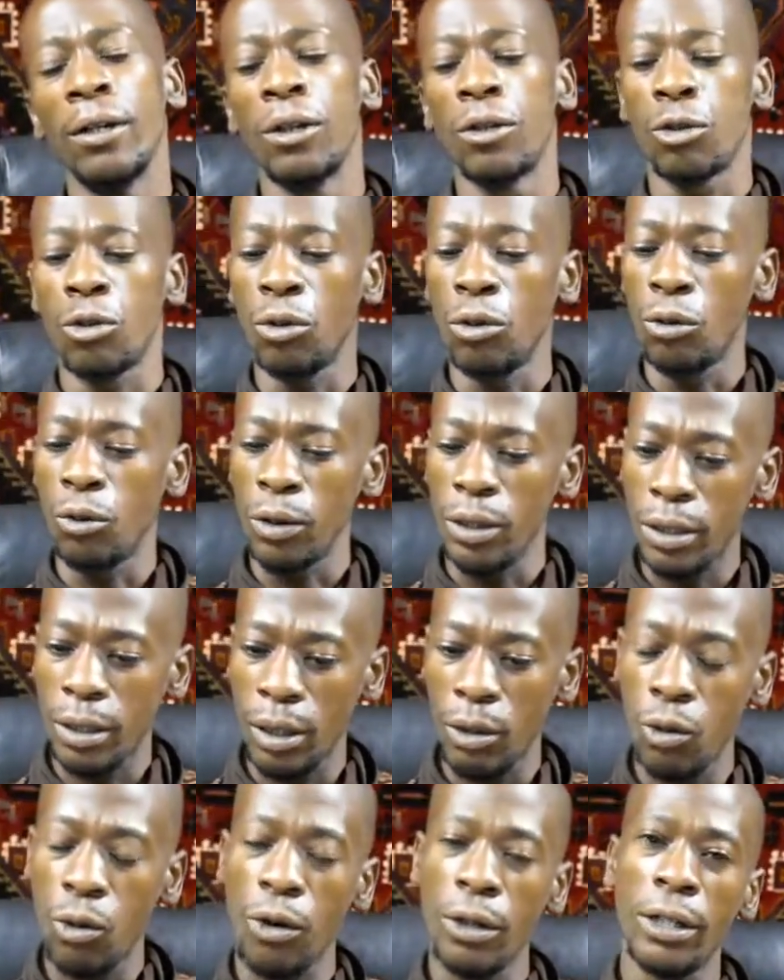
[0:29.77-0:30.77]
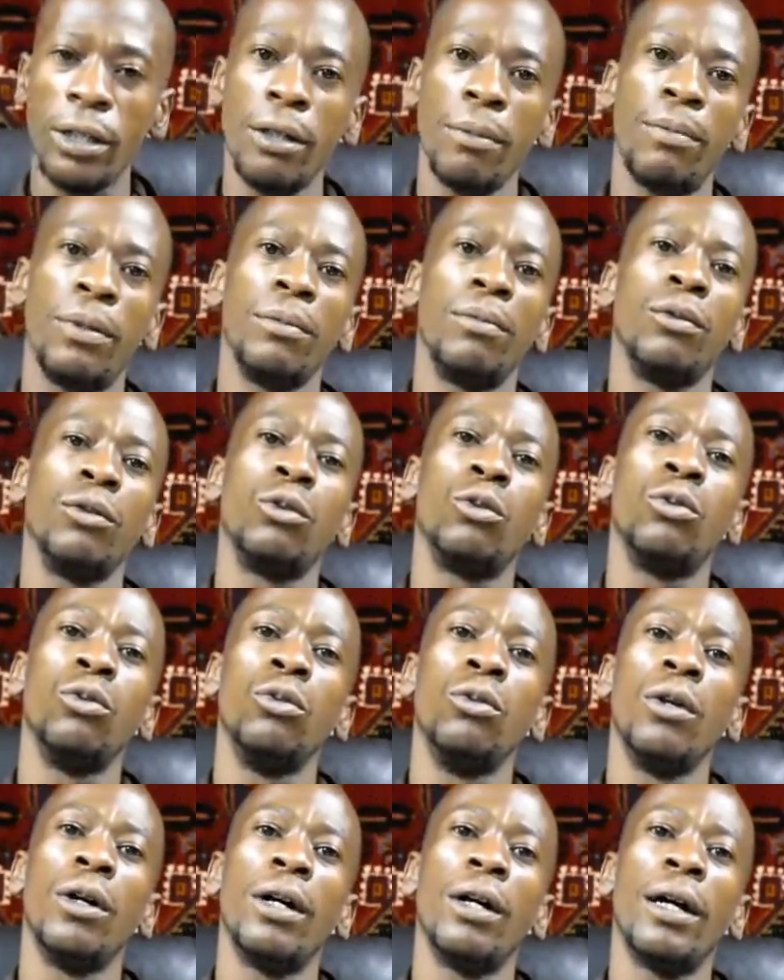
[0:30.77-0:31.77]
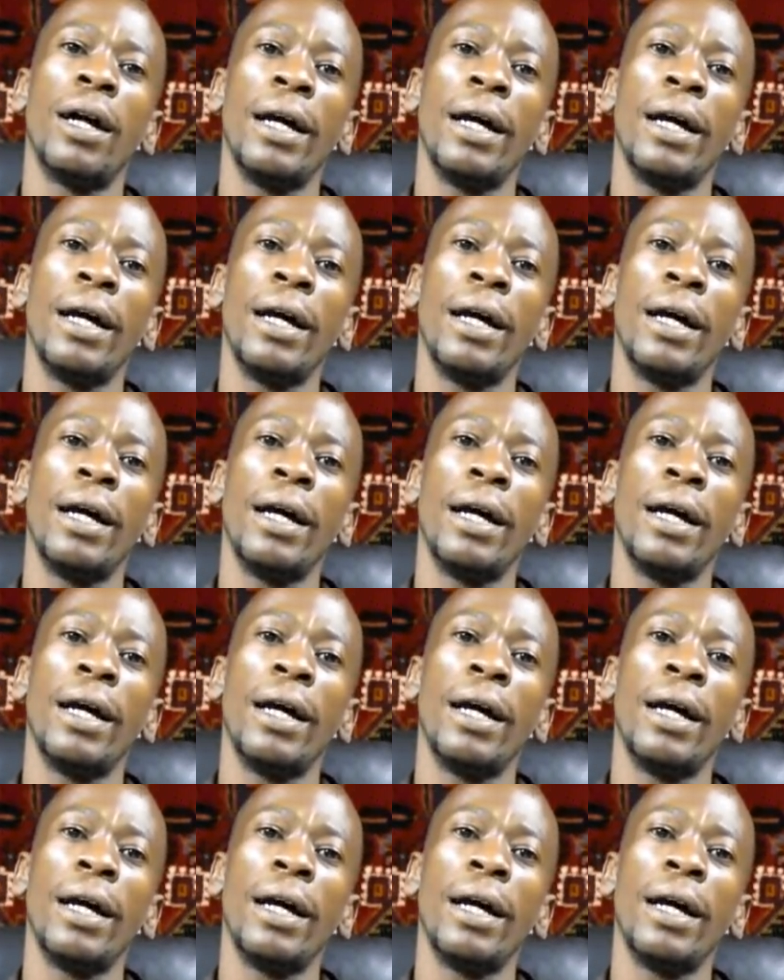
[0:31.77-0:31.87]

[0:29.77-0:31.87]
So we're still warning the people to